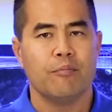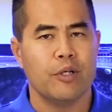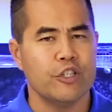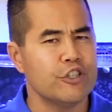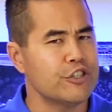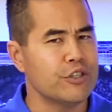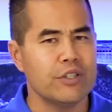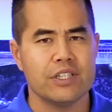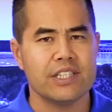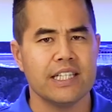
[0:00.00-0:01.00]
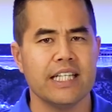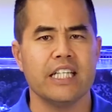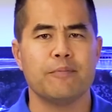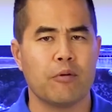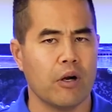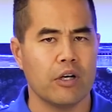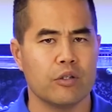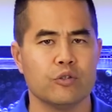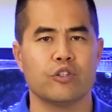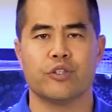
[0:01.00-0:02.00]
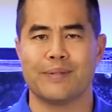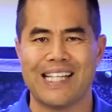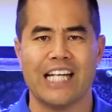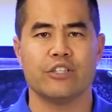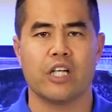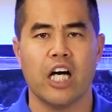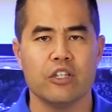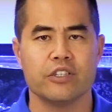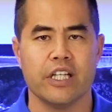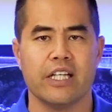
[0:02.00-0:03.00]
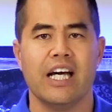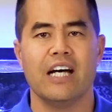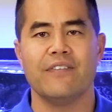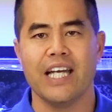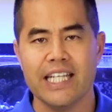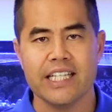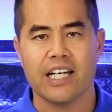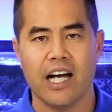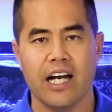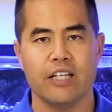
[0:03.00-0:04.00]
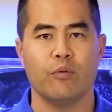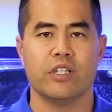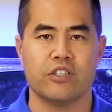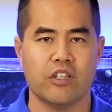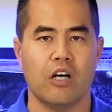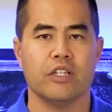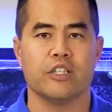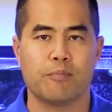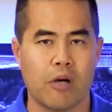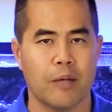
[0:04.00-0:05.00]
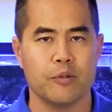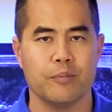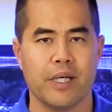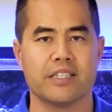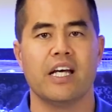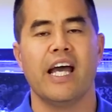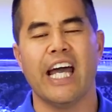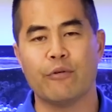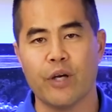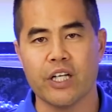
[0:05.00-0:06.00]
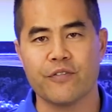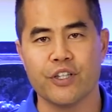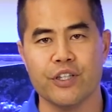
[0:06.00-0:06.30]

but you shouldn't see any particles or substantial color tint of any kind when the salt is properly mixed and ready for